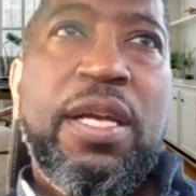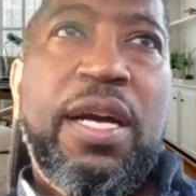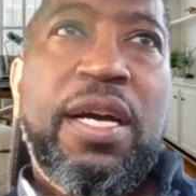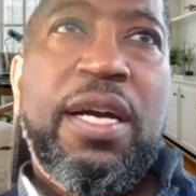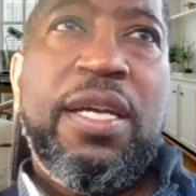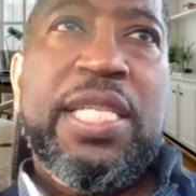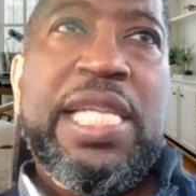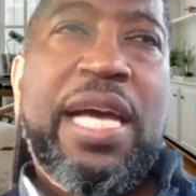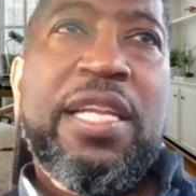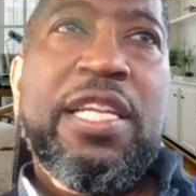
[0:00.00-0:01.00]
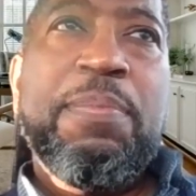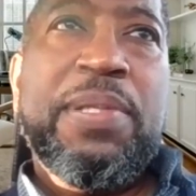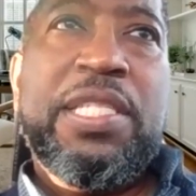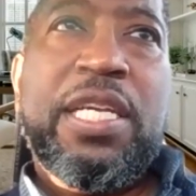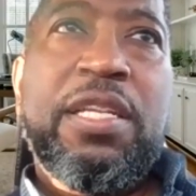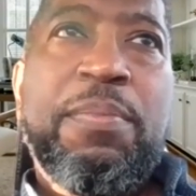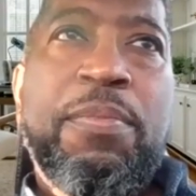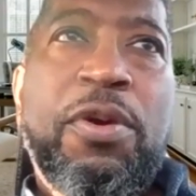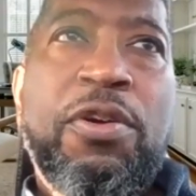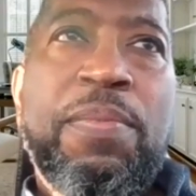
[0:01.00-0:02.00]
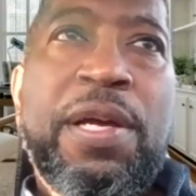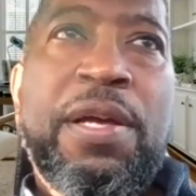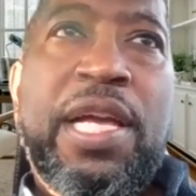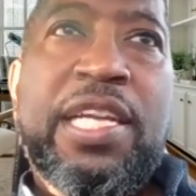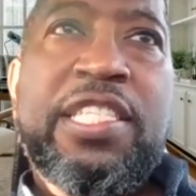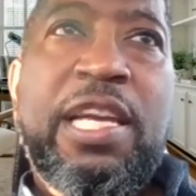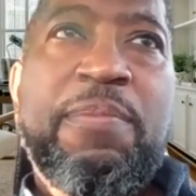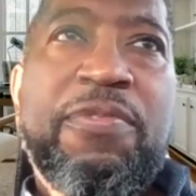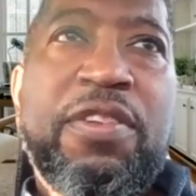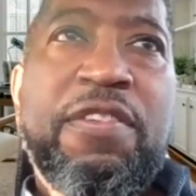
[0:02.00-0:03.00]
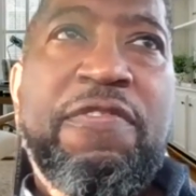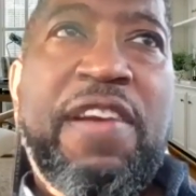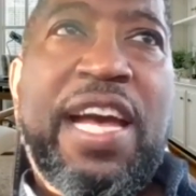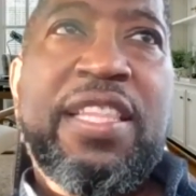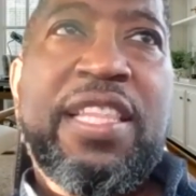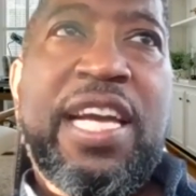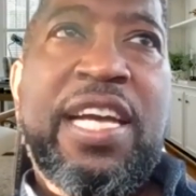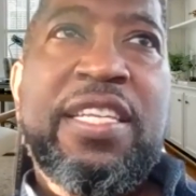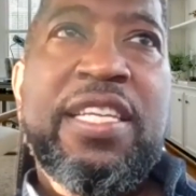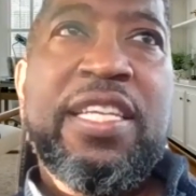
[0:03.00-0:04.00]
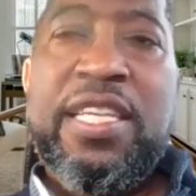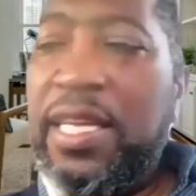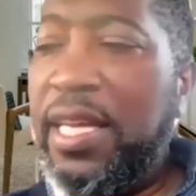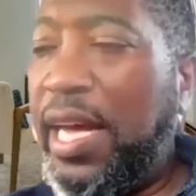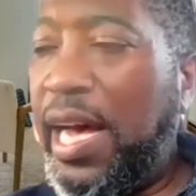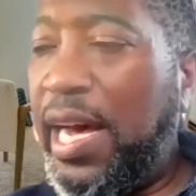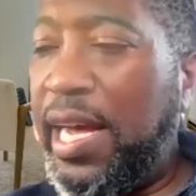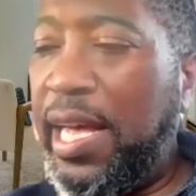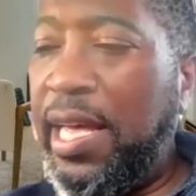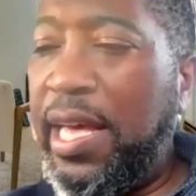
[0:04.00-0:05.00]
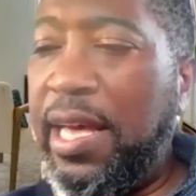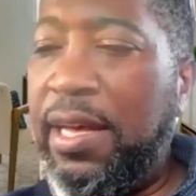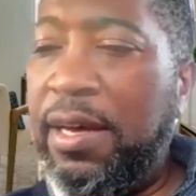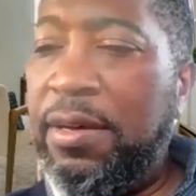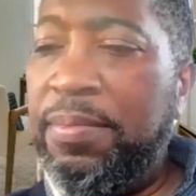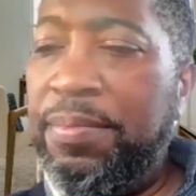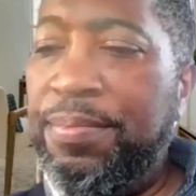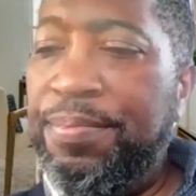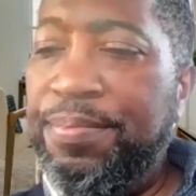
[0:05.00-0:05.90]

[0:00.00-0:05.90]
uh, not any particular moment, except for the fact that I am